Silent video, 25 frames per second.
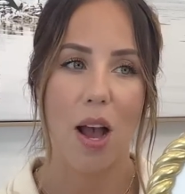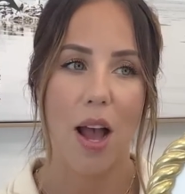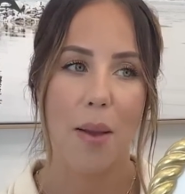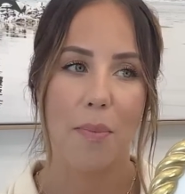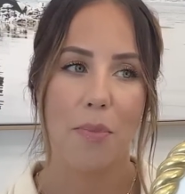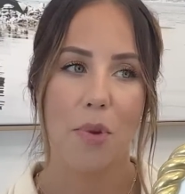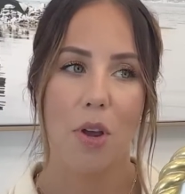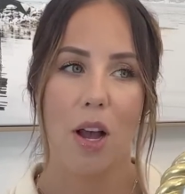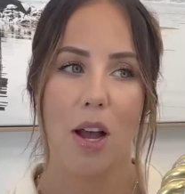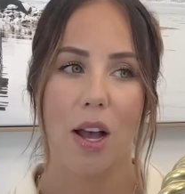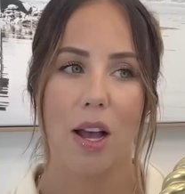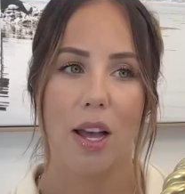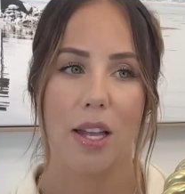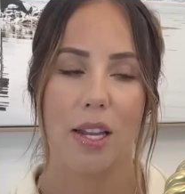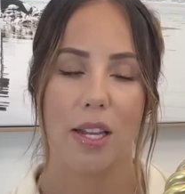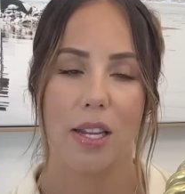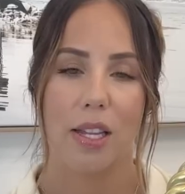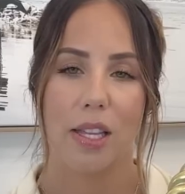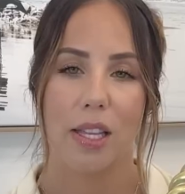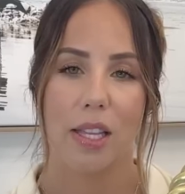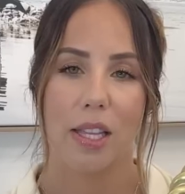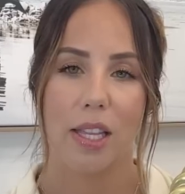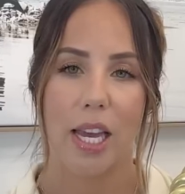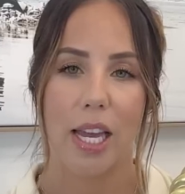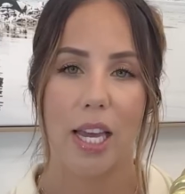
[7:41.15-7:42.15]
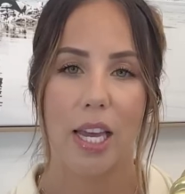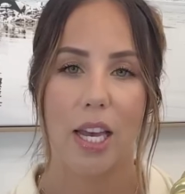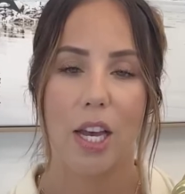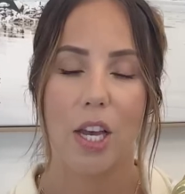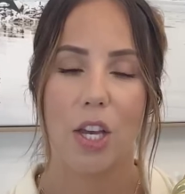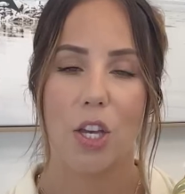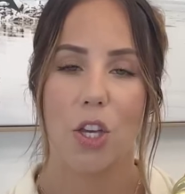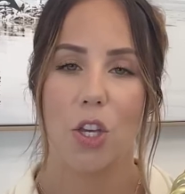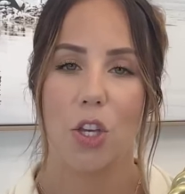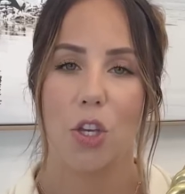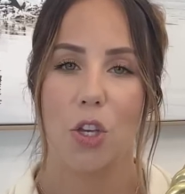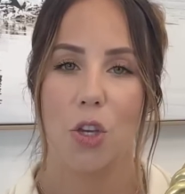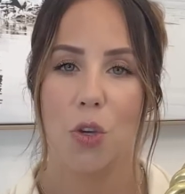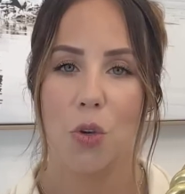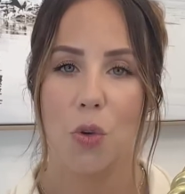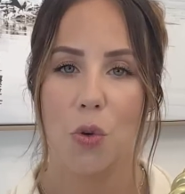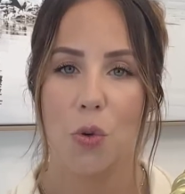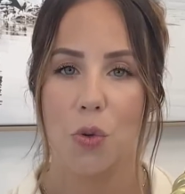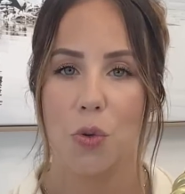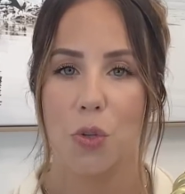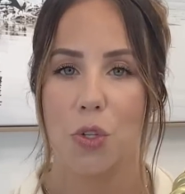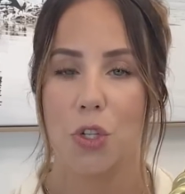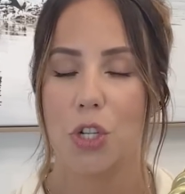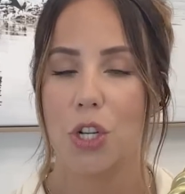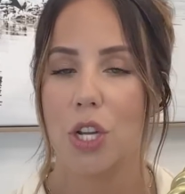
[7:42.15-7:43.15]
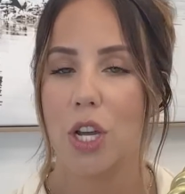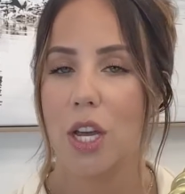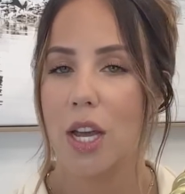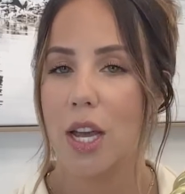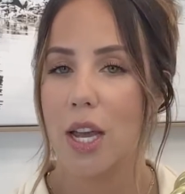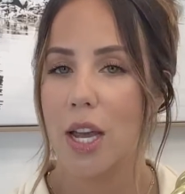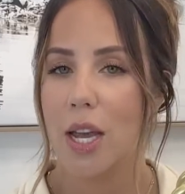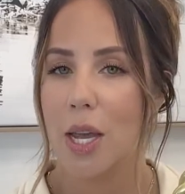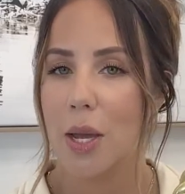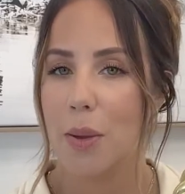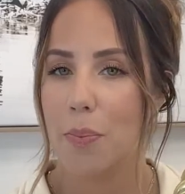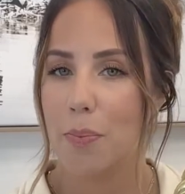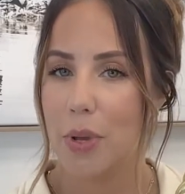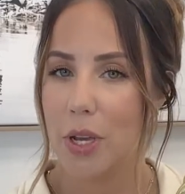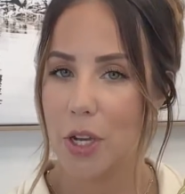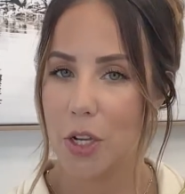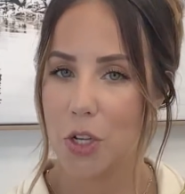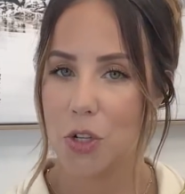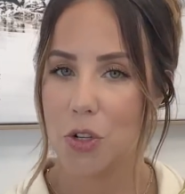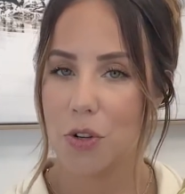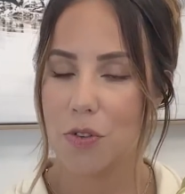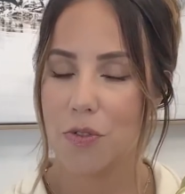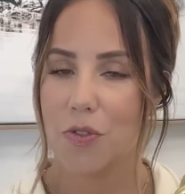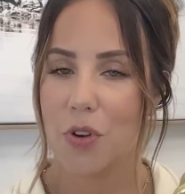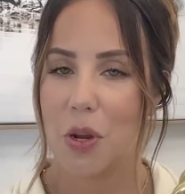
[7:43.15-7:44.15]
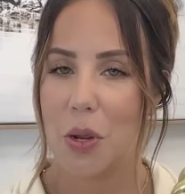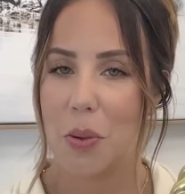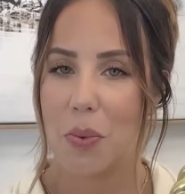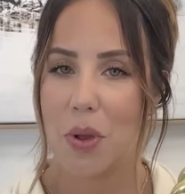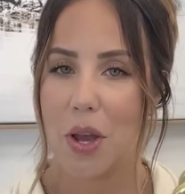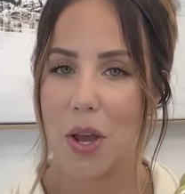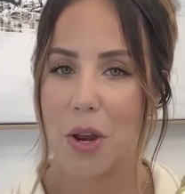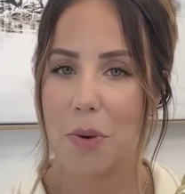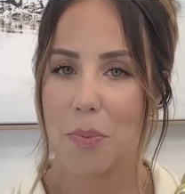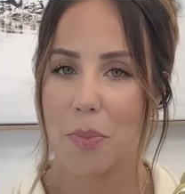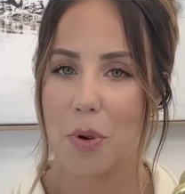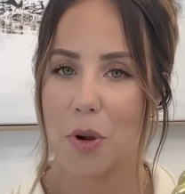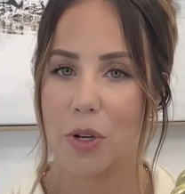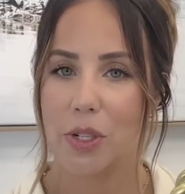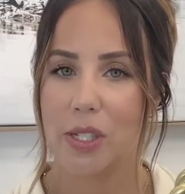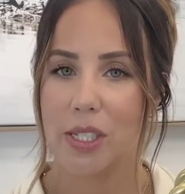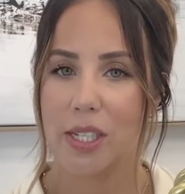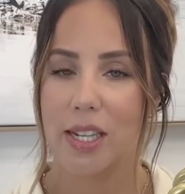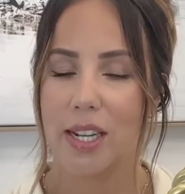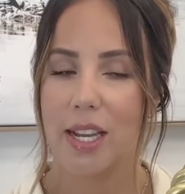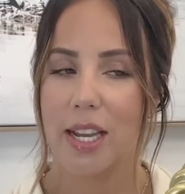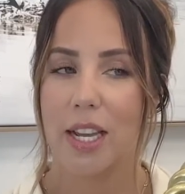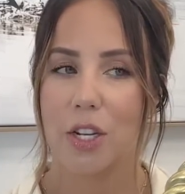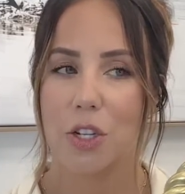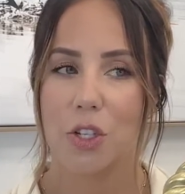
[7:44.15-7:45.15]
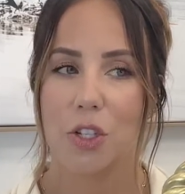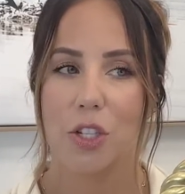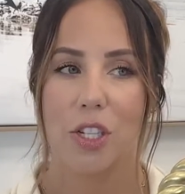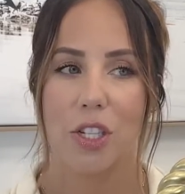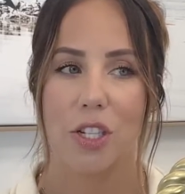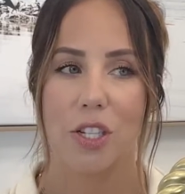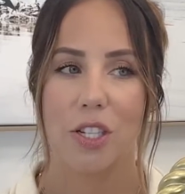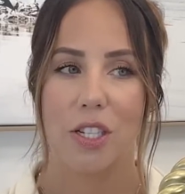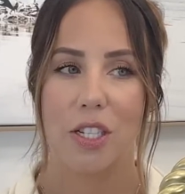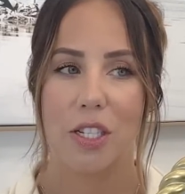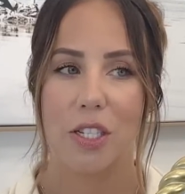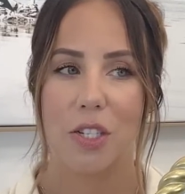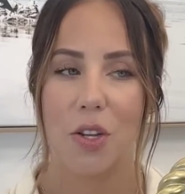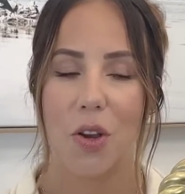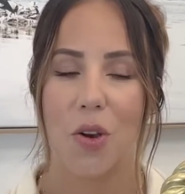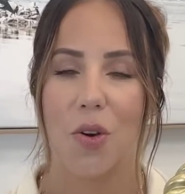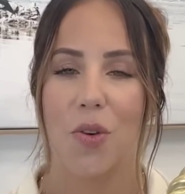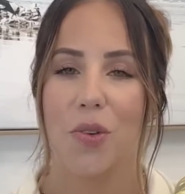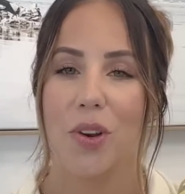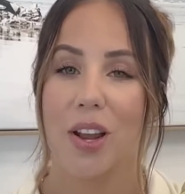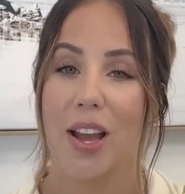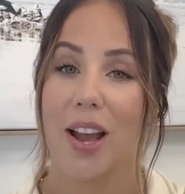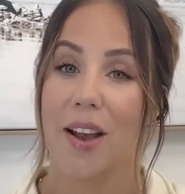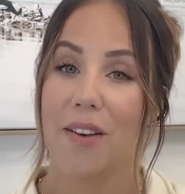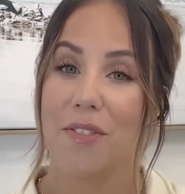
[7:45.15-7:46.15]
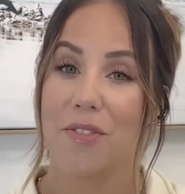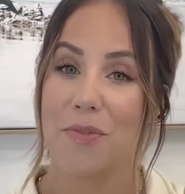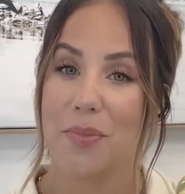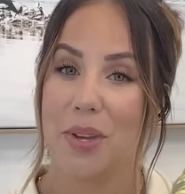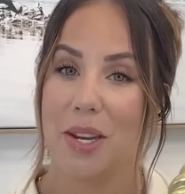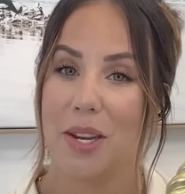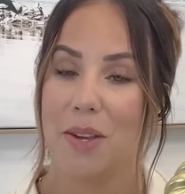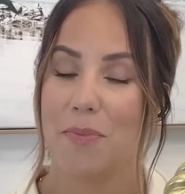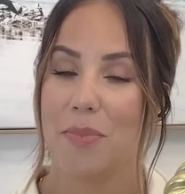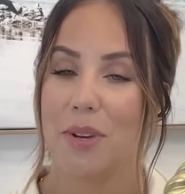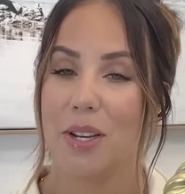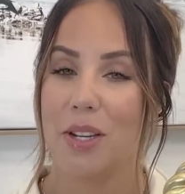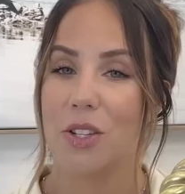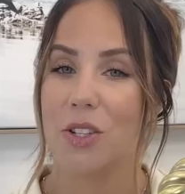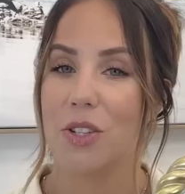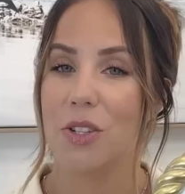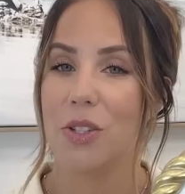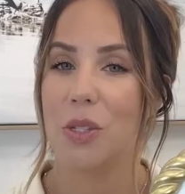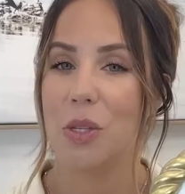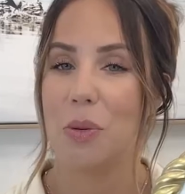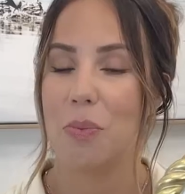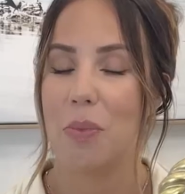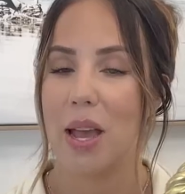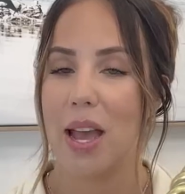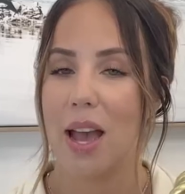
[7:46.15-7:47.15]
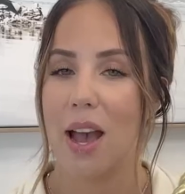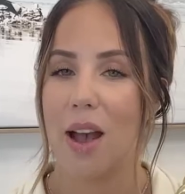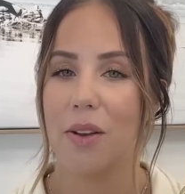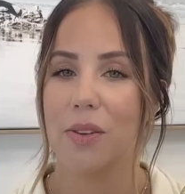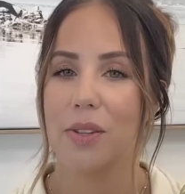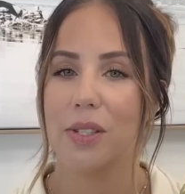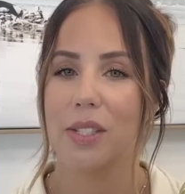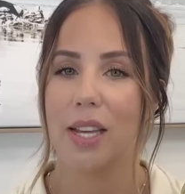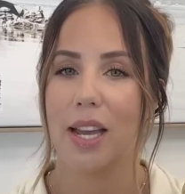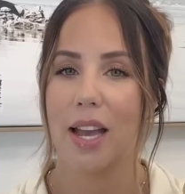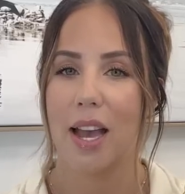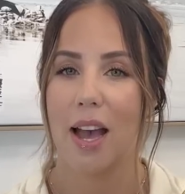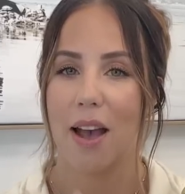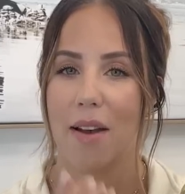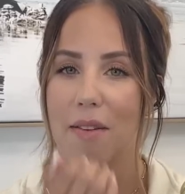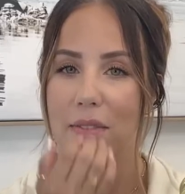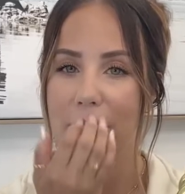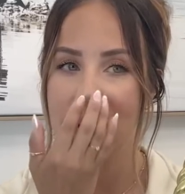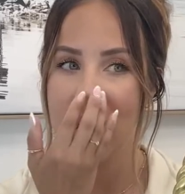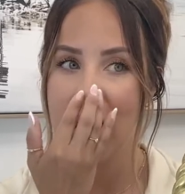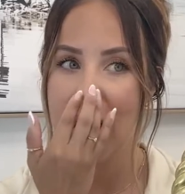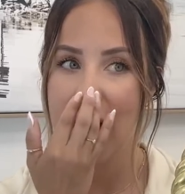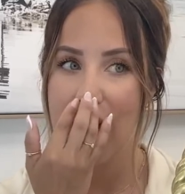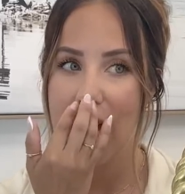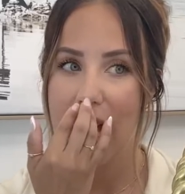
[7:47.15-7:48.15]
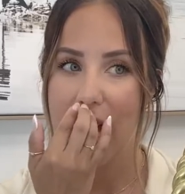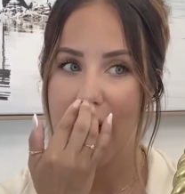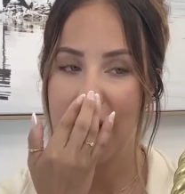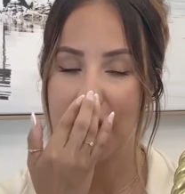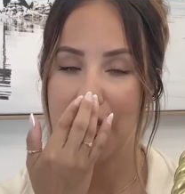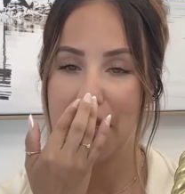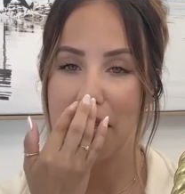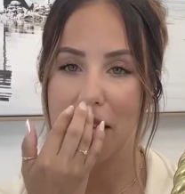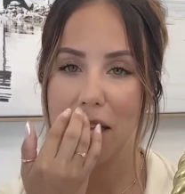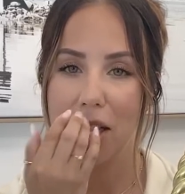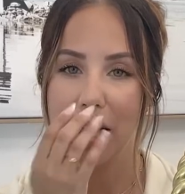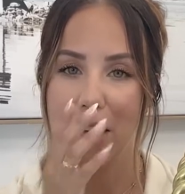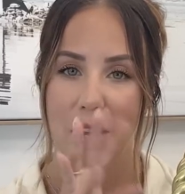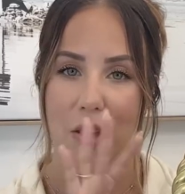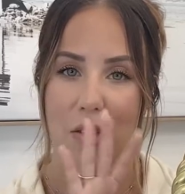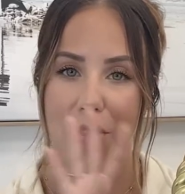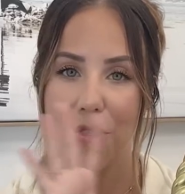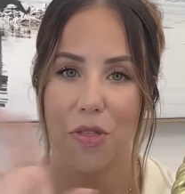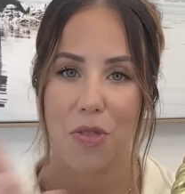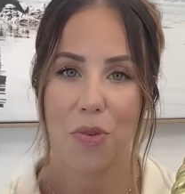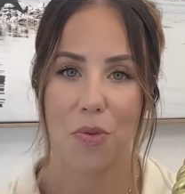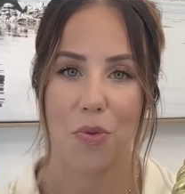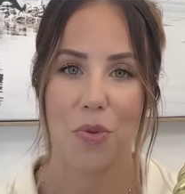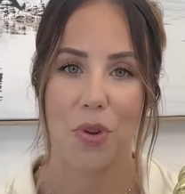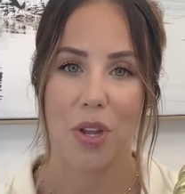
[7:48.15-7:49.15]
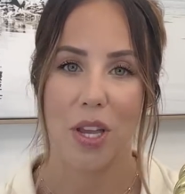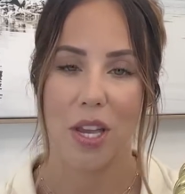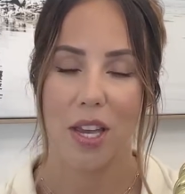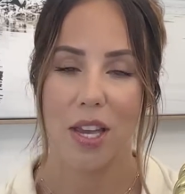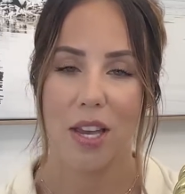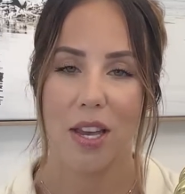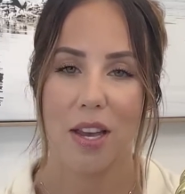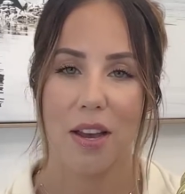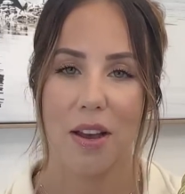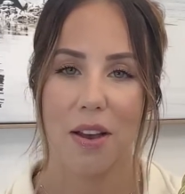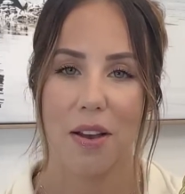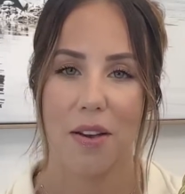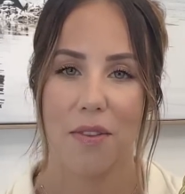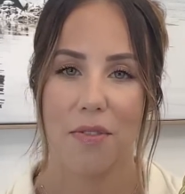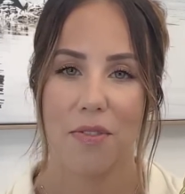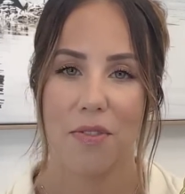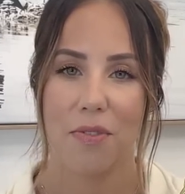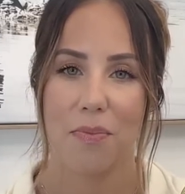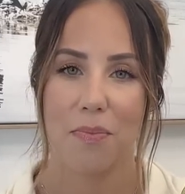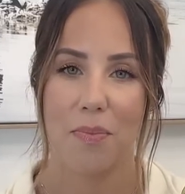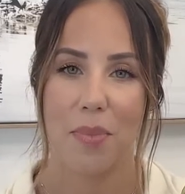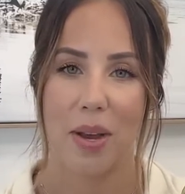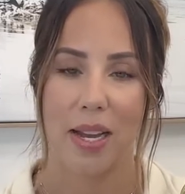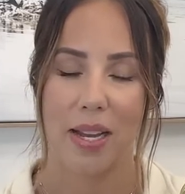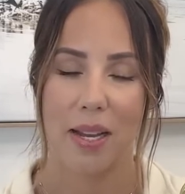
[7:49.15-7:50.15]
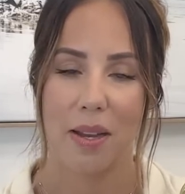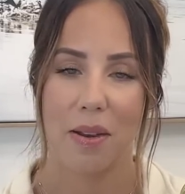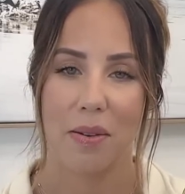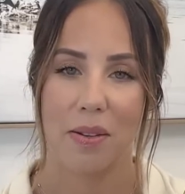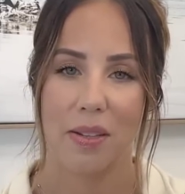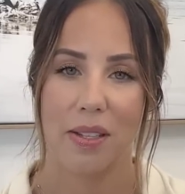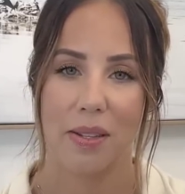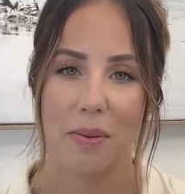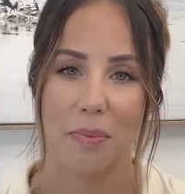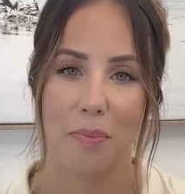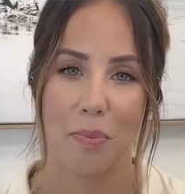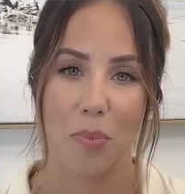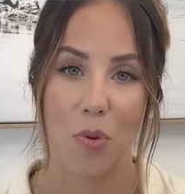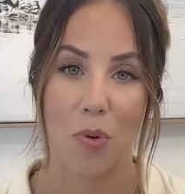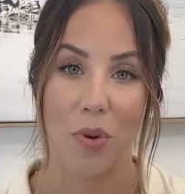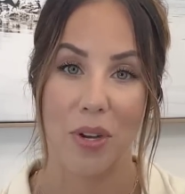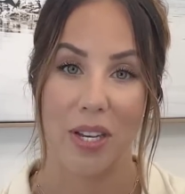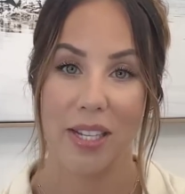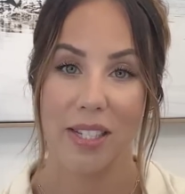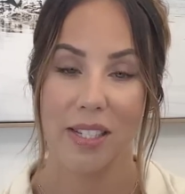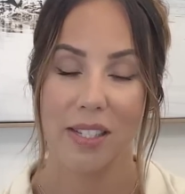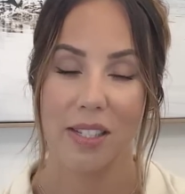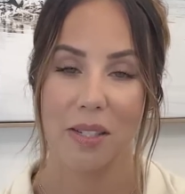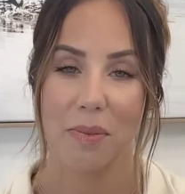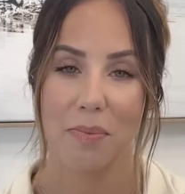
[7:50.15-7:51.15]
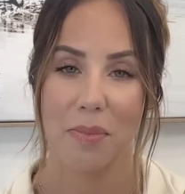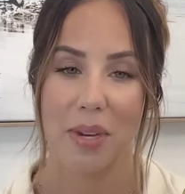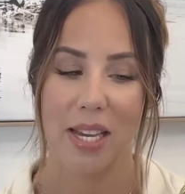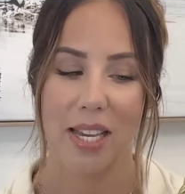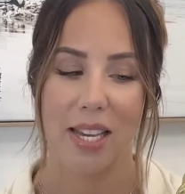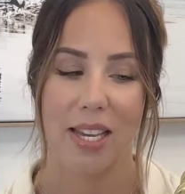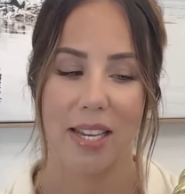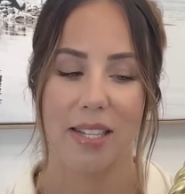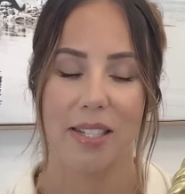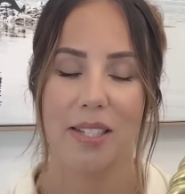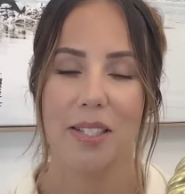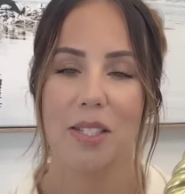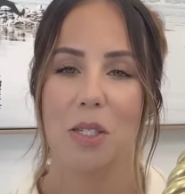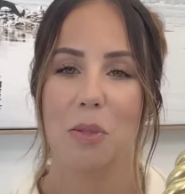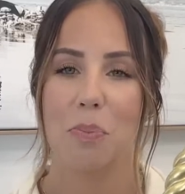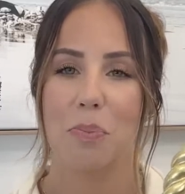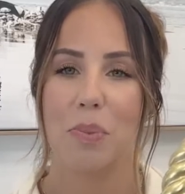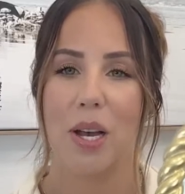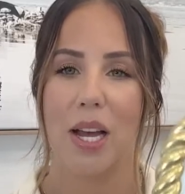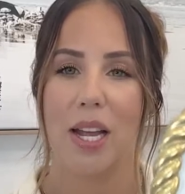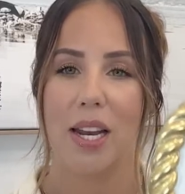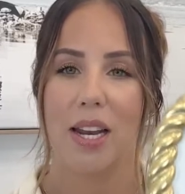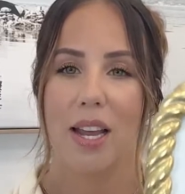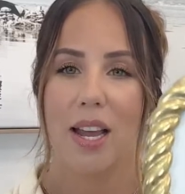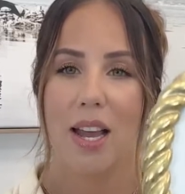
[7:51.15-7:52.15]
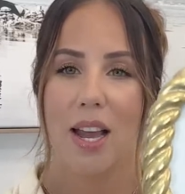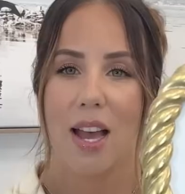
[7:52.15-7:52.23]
I'm not like a huge picture frame kind of person. I actually don't have many pictures in my house. I have, I think, like 3 of my boys, my kids, but